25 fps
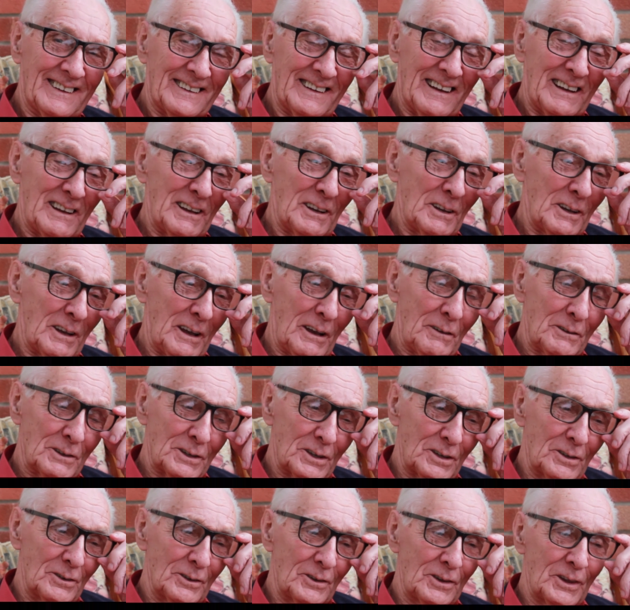No, that was a
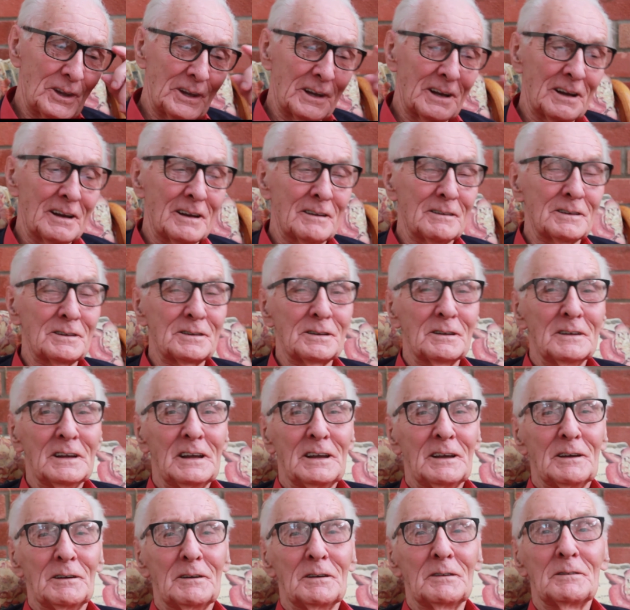good thing. That was
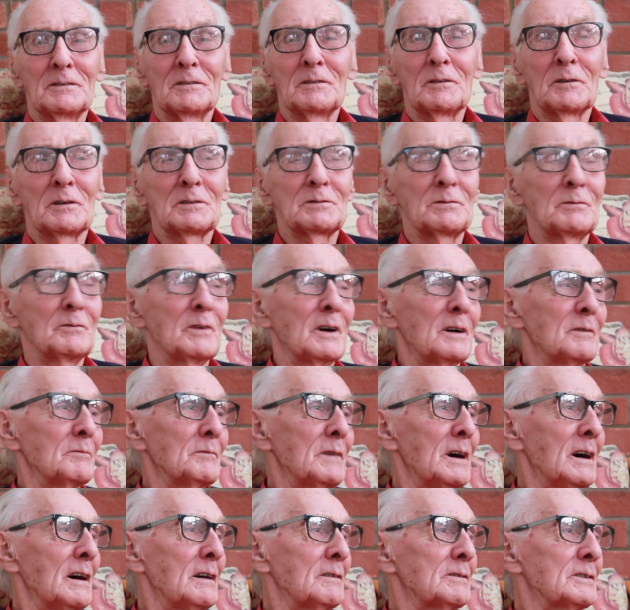a
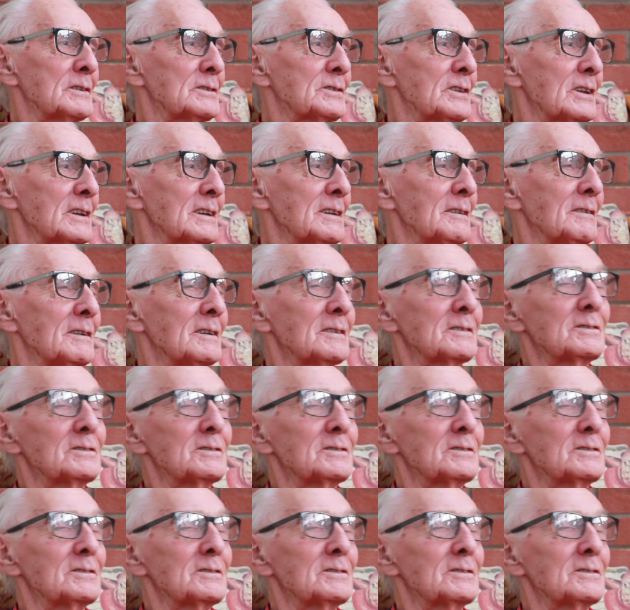marvellous thing.